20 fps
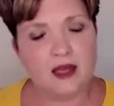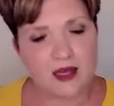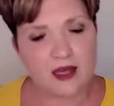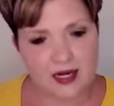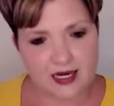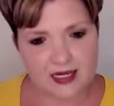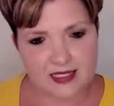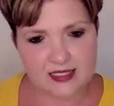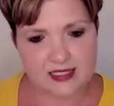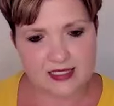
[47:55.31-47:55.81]
And
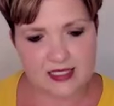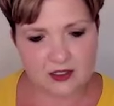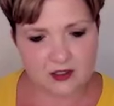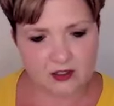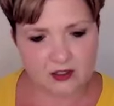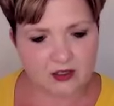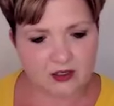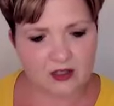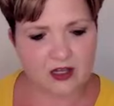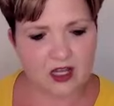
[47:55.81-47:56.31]
I see
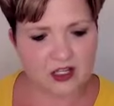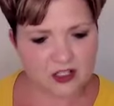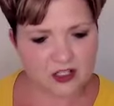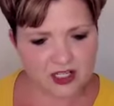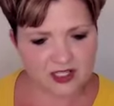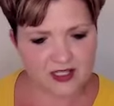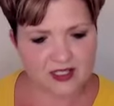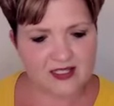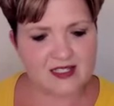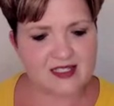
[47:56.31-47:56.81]
her
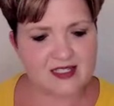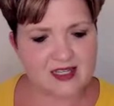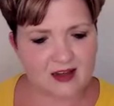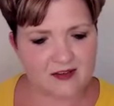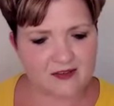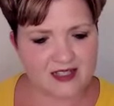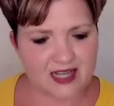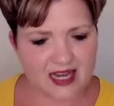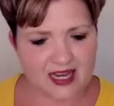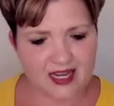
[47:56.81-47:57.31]
clutching a
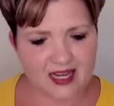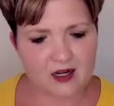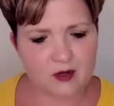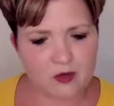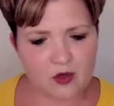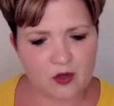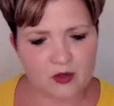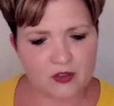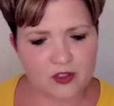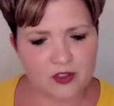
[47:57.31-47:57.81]
stuffed
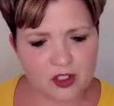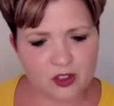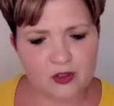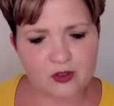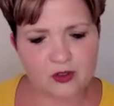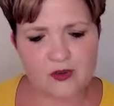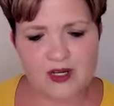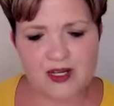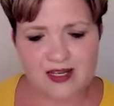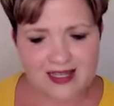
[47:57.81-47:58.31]
animal
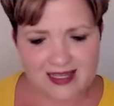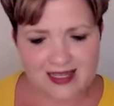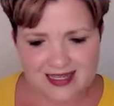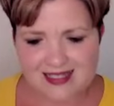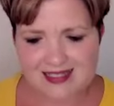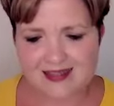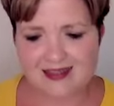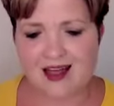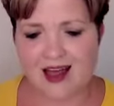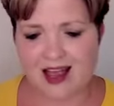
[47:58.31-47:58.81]
too.
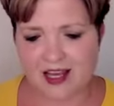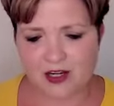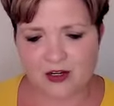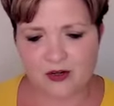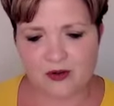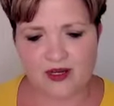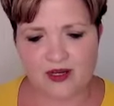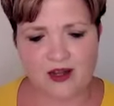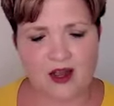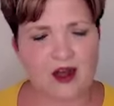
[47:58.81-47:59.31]
It's
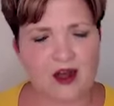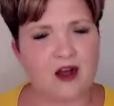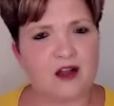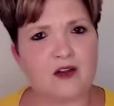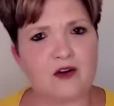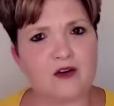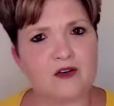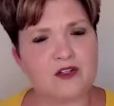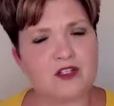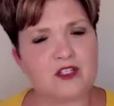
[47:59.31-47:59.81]
lighter in
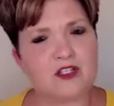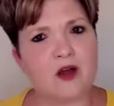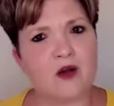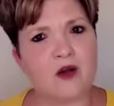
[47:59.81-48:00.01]
color. So